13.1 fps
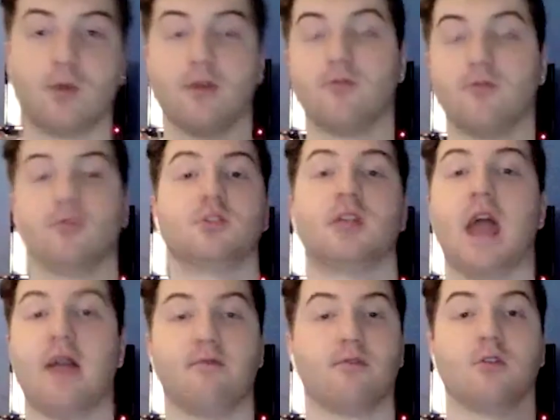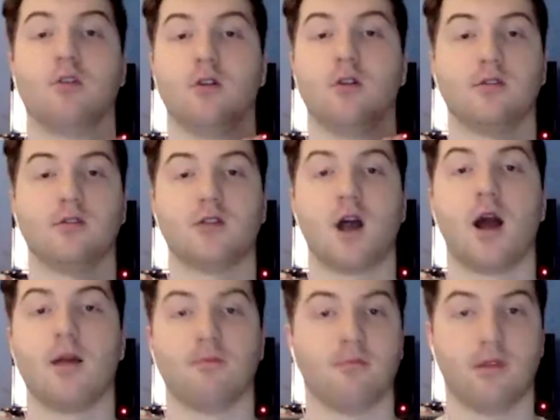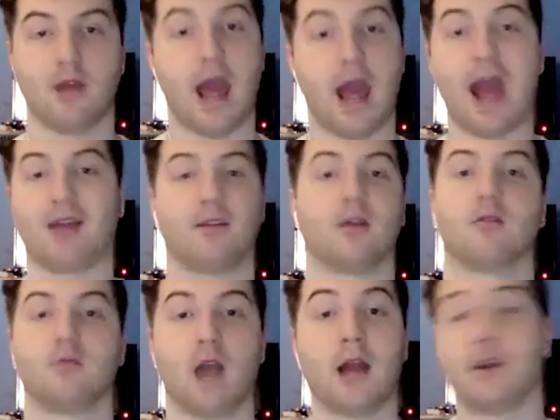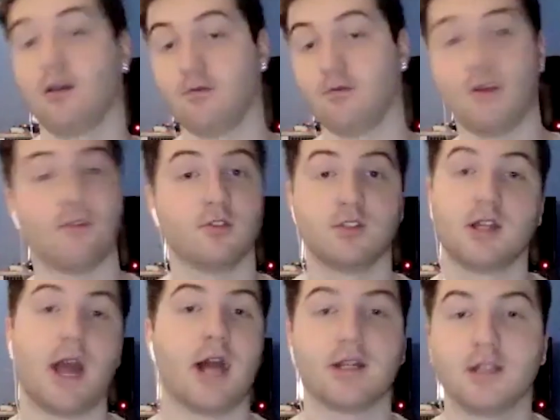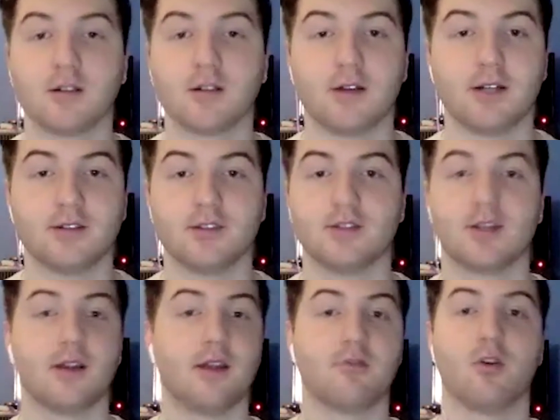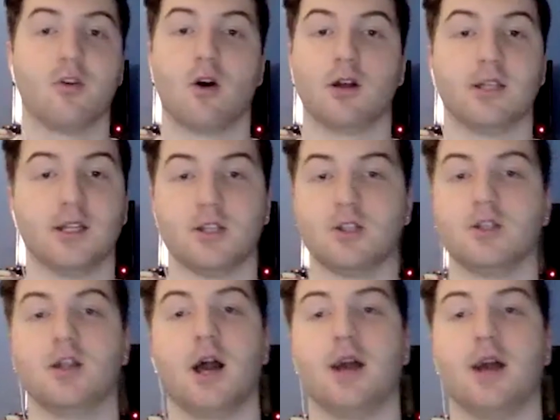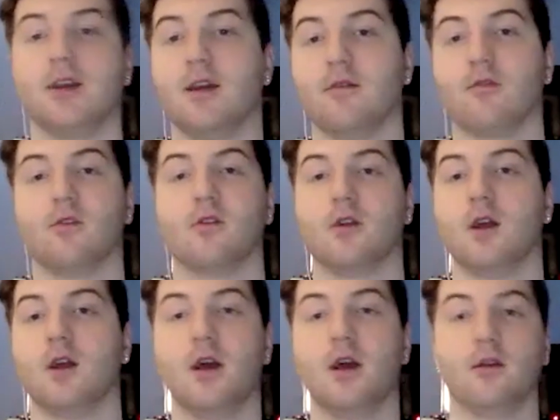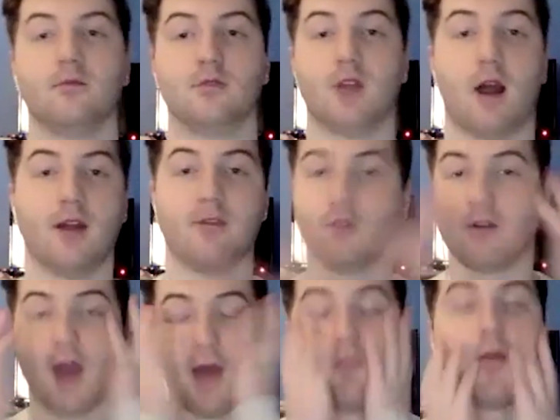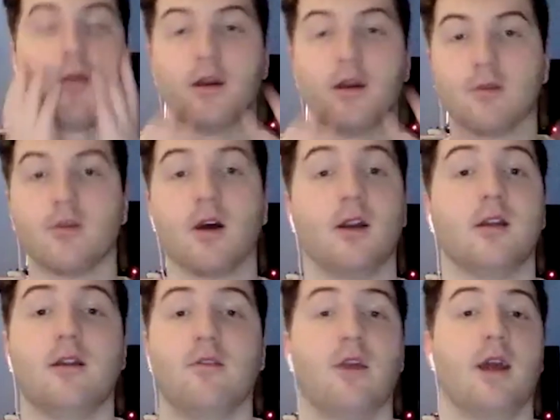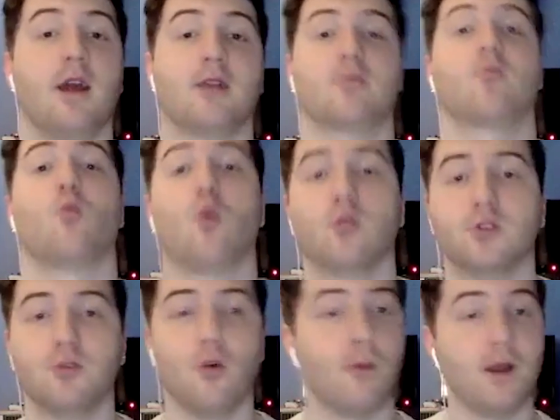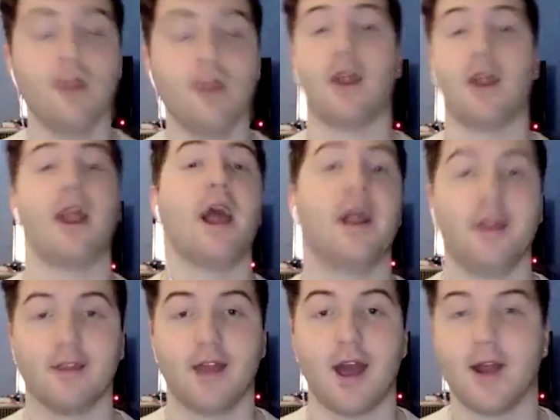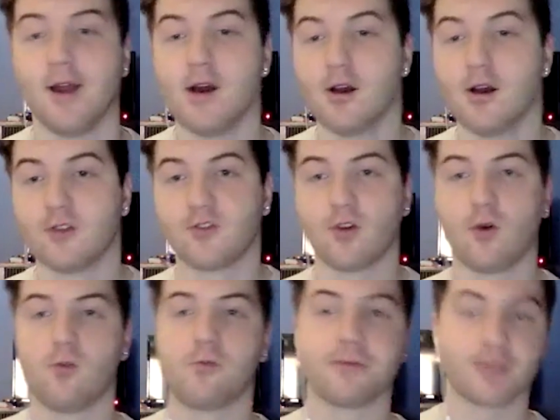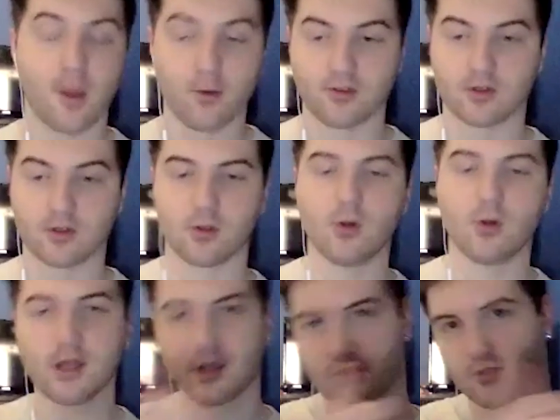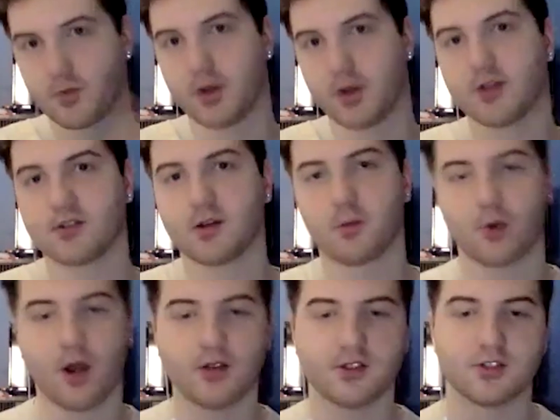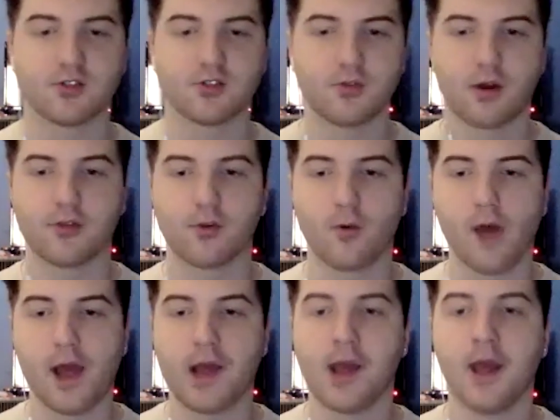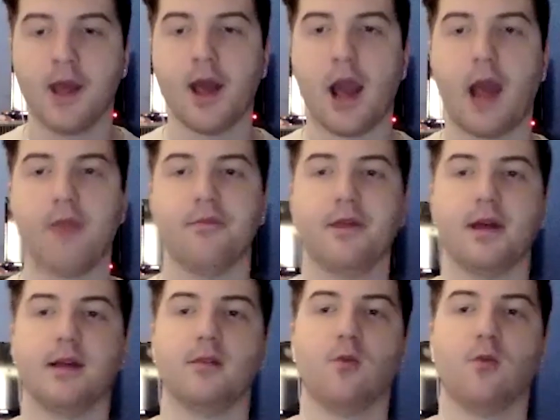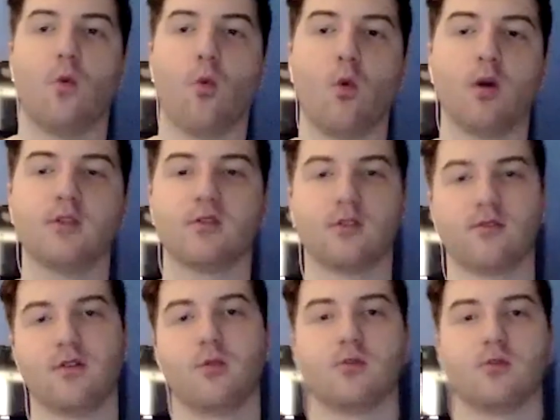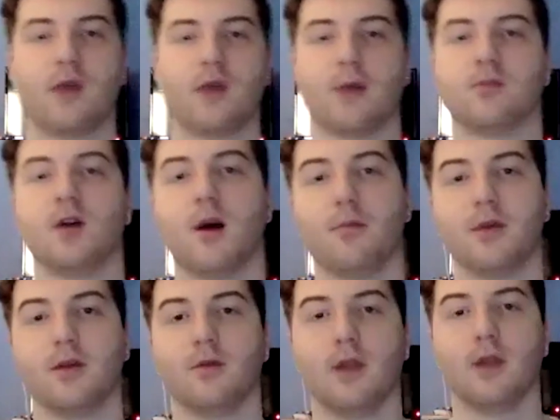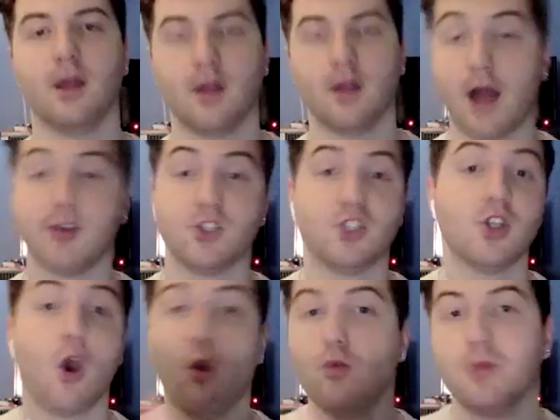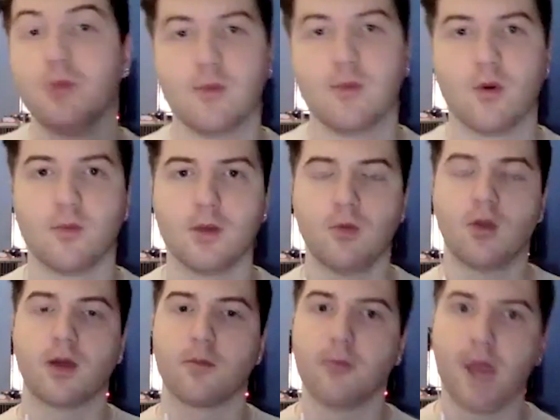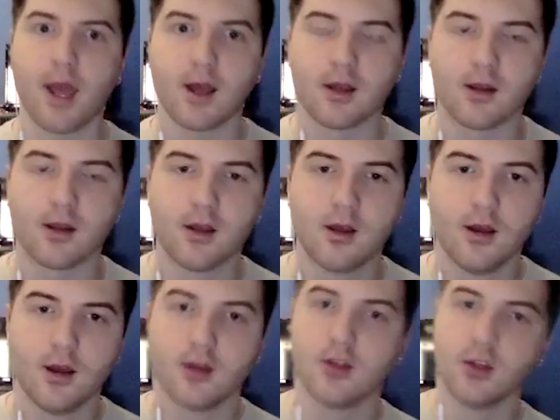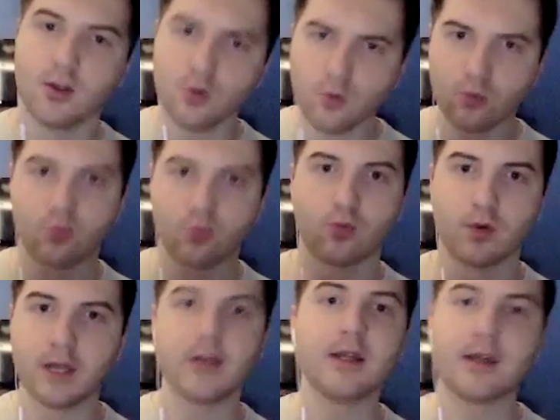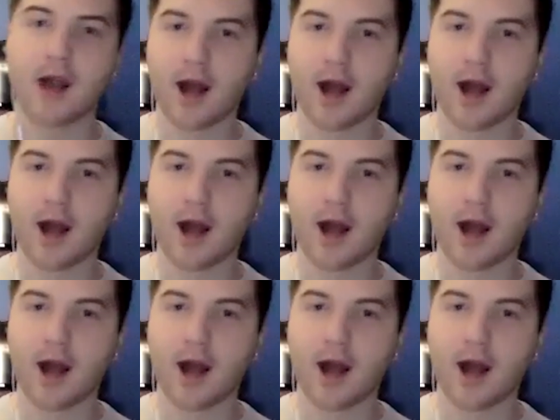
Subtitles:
first ever time acting. Never took acting classes. I never auditioned. I never had makeup done. I never had a wardrobe. I never had any of that. So it was a learning experience and a process throughout the way. And then once the film was wrapped up and I showed people, and people were like, man, you really got